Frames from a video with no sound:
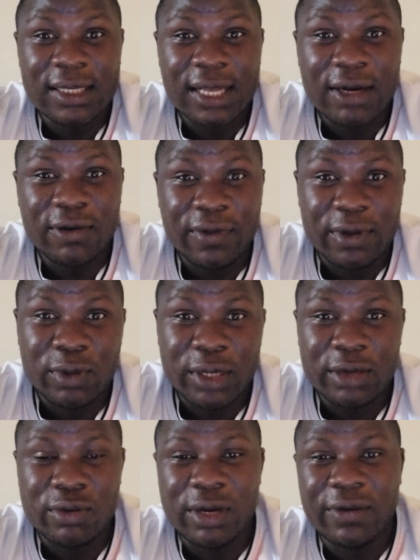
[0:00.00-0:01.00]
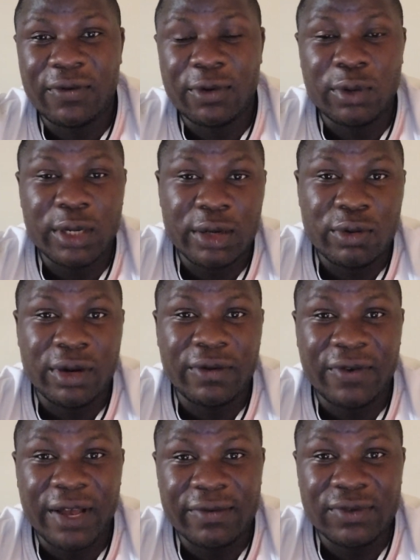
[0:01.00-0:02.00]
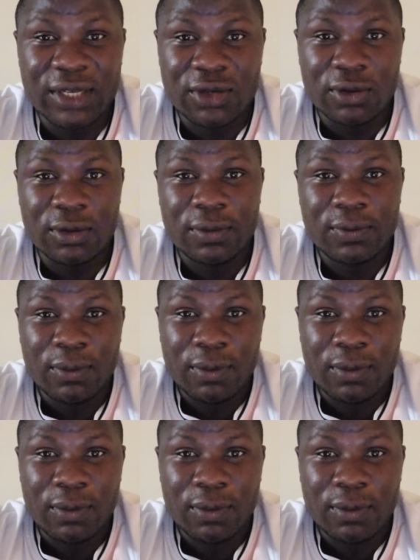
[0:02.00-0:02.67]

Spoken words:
start of the 2024-2025 season.